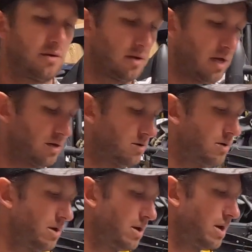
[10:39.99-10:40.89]
Anywho,
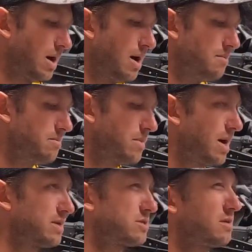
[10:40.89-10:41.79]

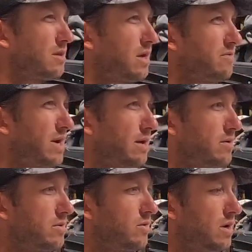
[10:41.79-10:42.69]
I see a lot of higher
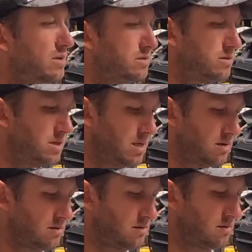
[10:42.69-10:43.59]
end rods that
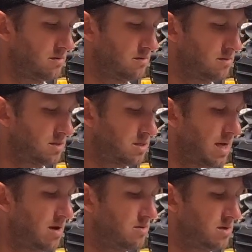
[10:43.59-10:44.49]

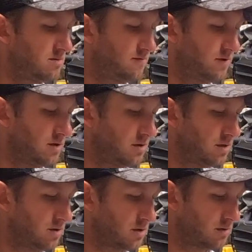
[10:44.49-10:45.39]
sound and feel
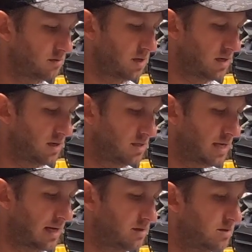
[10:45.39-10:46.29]
and look like
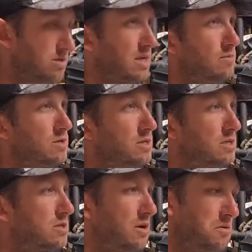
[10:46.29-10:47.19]
exactly the same as this.
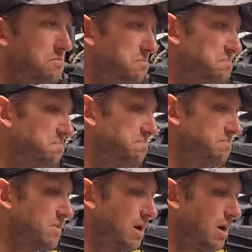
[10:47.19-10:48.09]
So
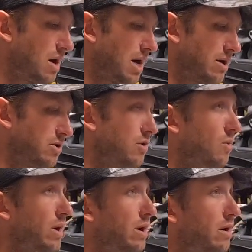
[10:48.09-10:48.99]
I don't know
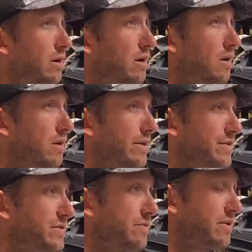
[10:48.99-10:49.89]
where all of
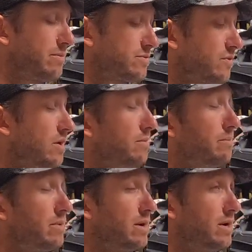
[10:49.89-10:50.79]
this stuff comes from,
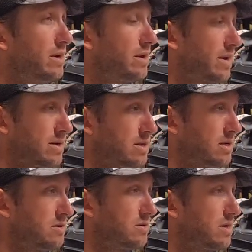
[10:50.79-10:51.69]
but I can tell
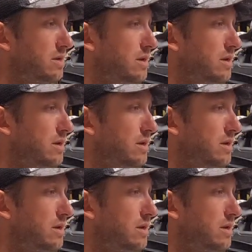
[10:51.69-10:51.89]
you that